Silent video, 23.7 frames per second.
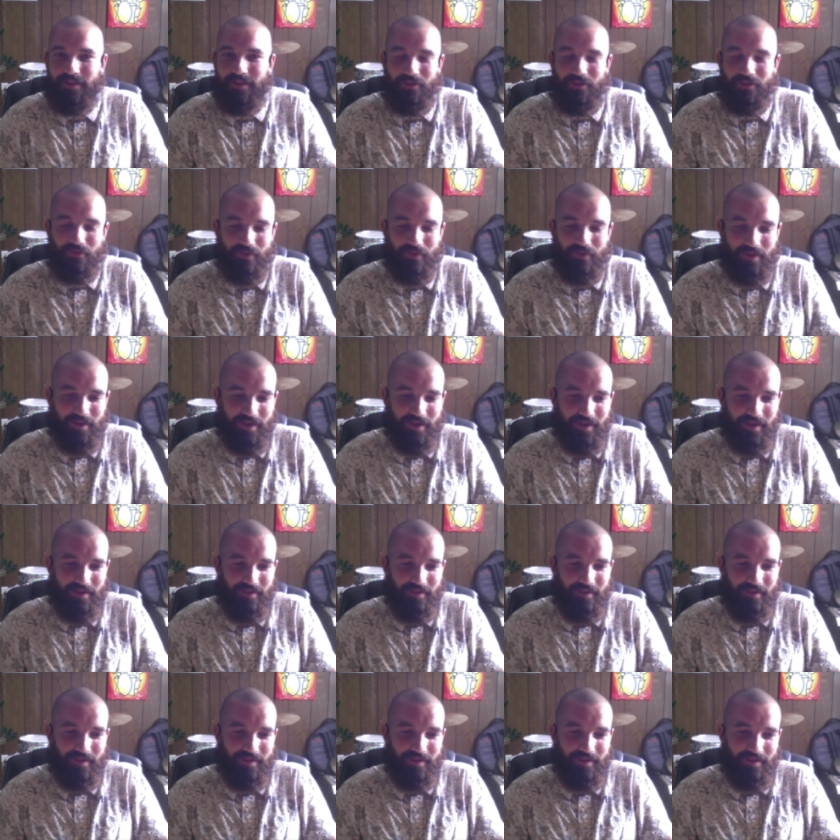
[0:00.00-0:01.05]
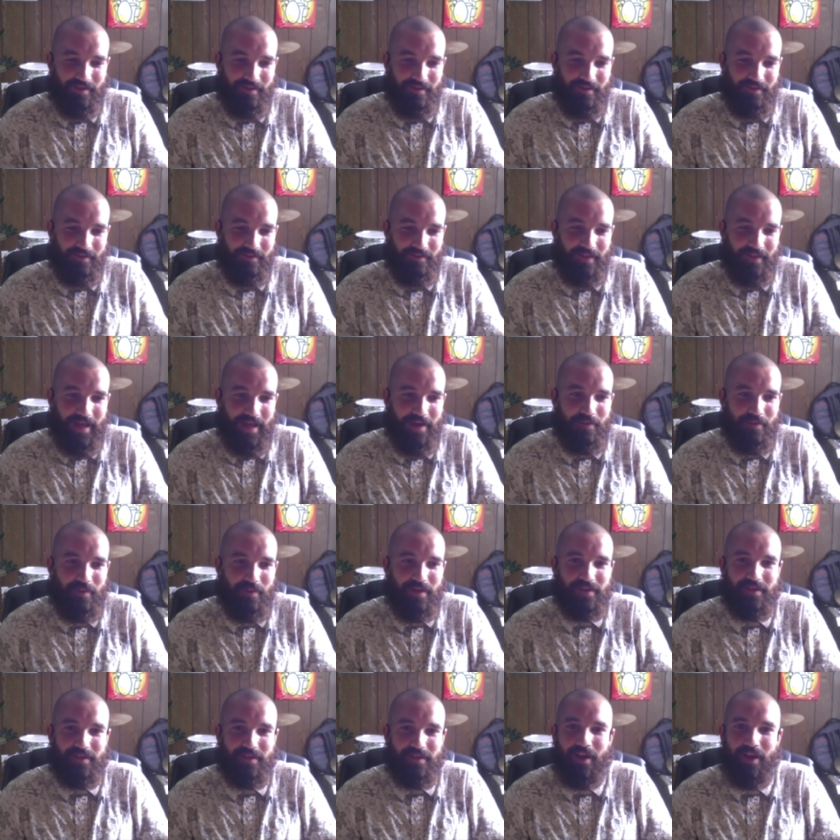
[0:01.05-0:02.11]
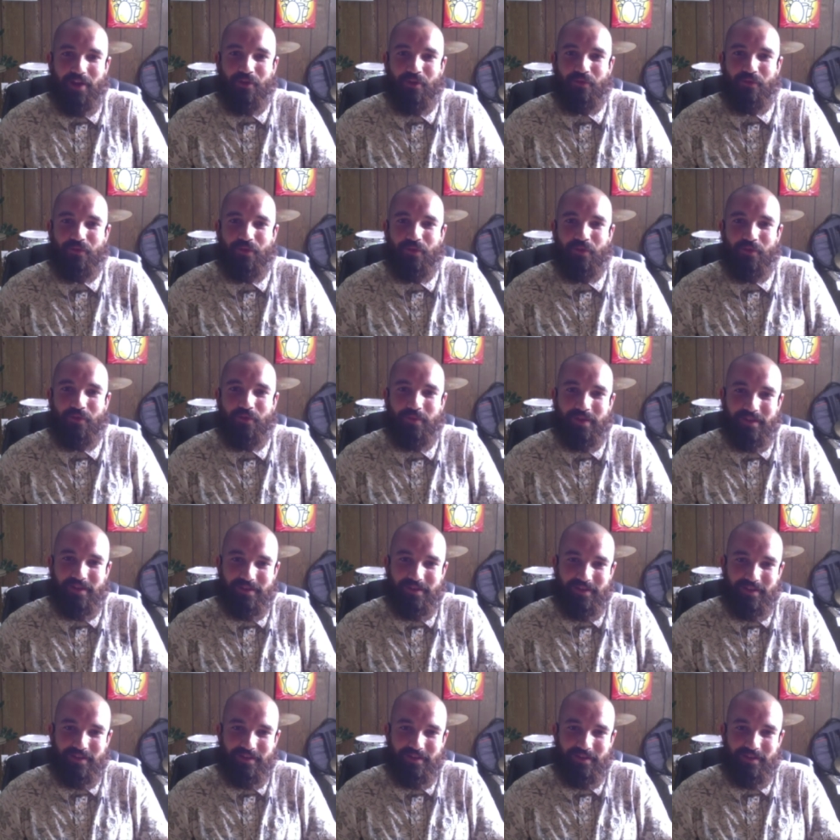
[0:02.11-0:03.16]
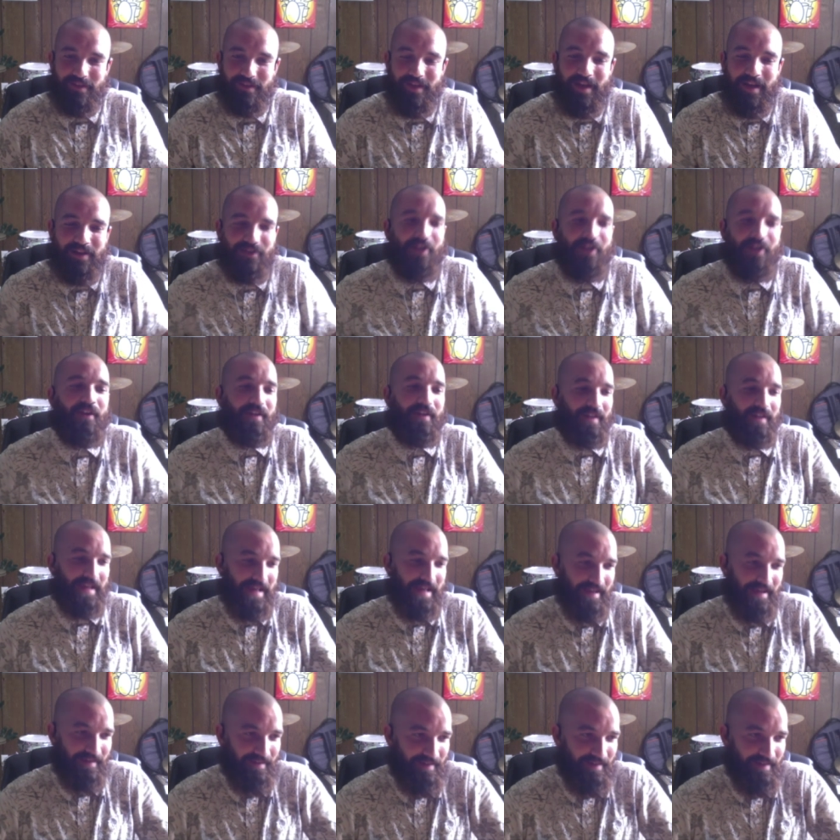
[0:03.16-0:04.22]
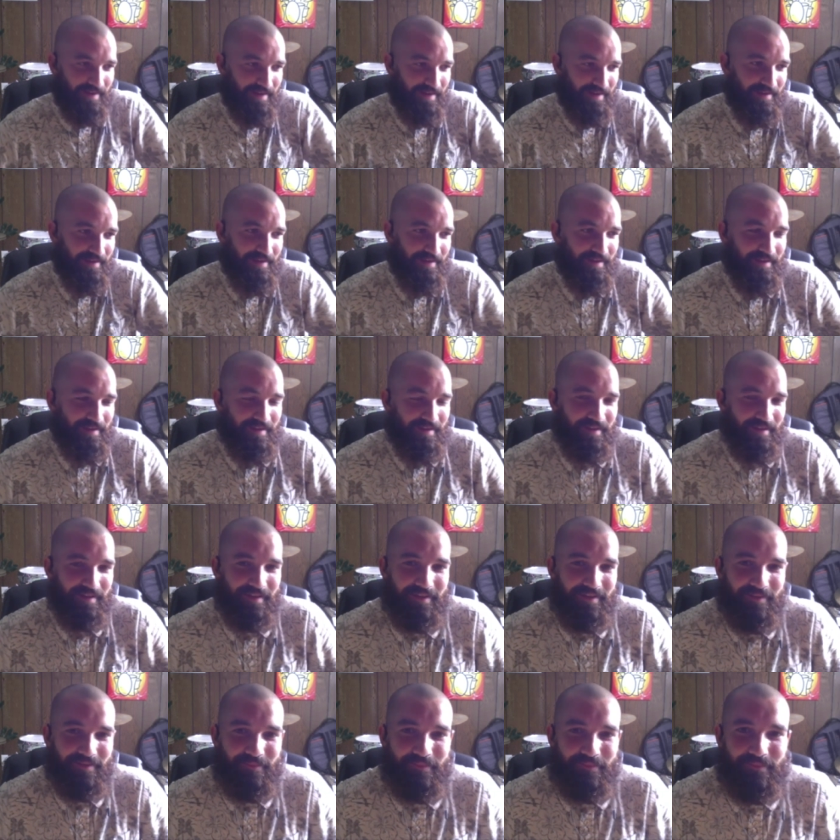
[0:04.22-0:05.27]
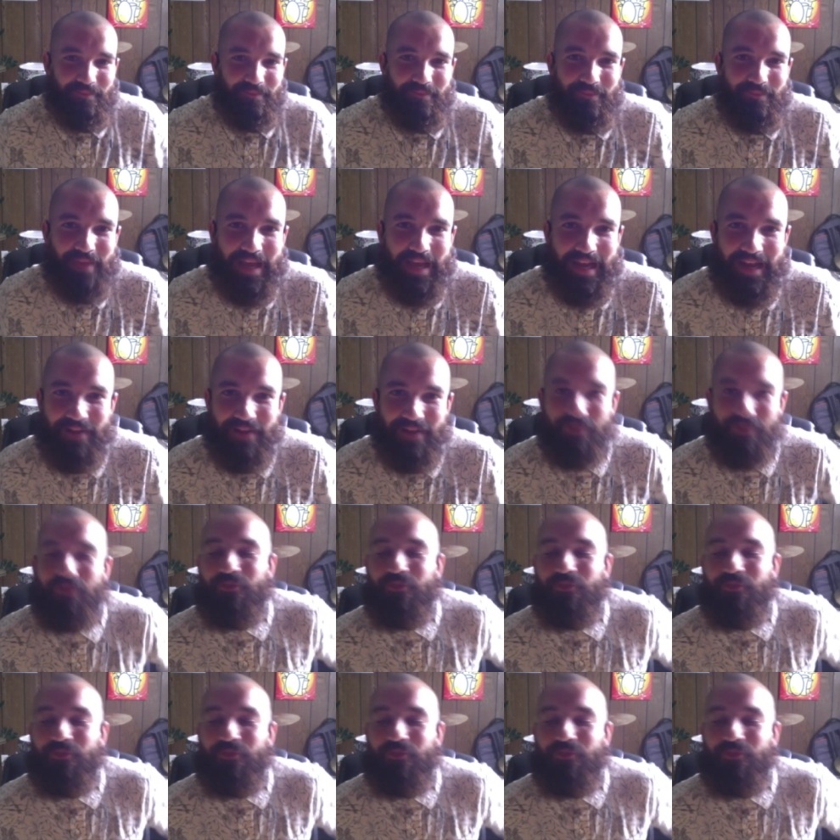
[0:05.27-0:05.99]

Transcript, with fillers: you were gonna uh, like me as an interviewer because he said I talk a lot, um, and I do.